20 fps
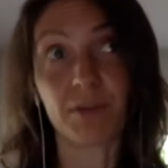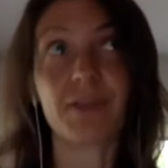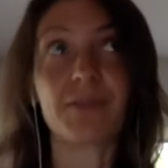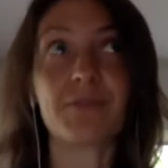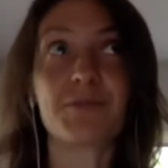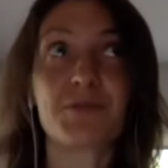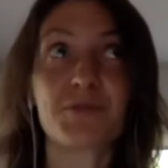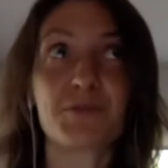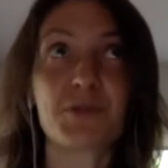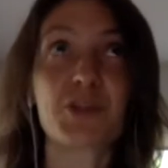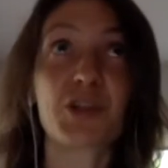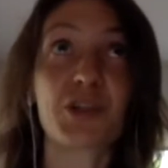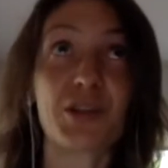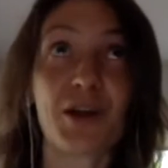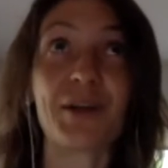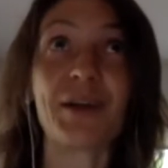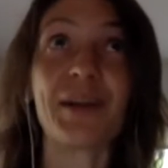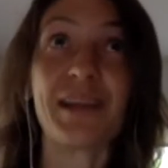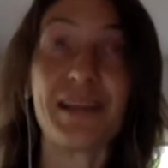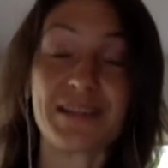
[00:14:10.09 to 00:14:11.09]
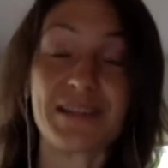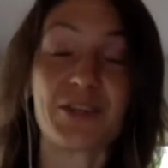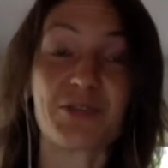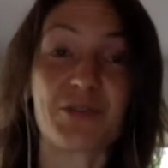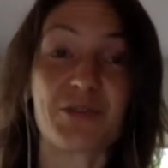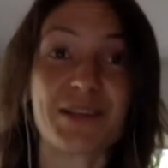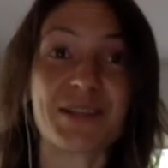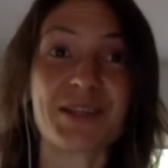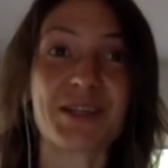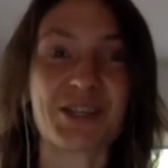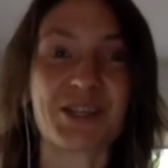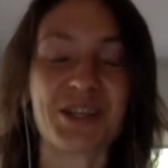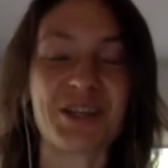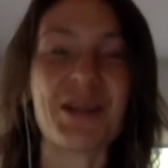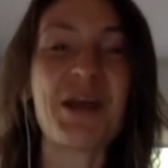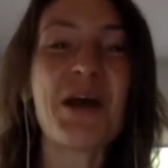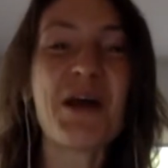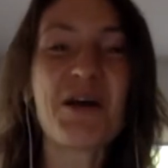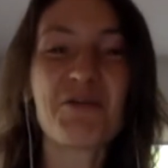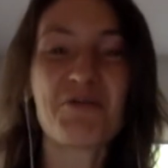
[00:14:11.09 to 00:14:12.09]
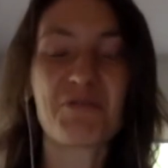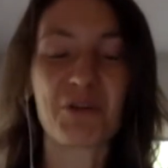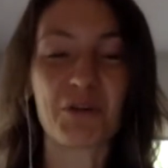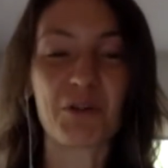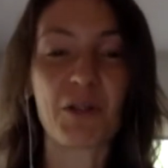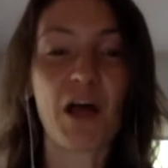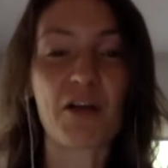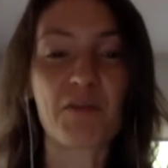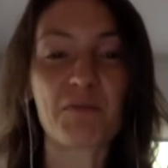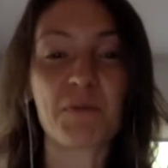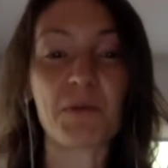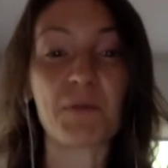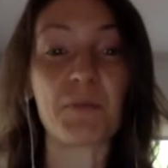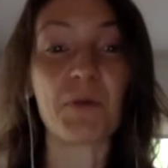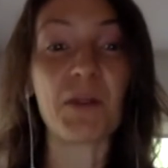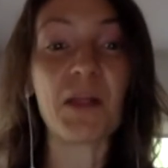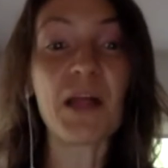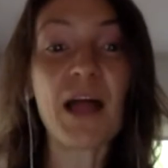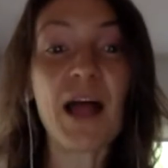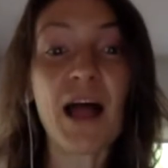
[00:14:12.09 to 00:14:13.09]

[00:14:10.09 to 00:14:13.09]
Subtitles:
and especially not an easy transition for a lot of people.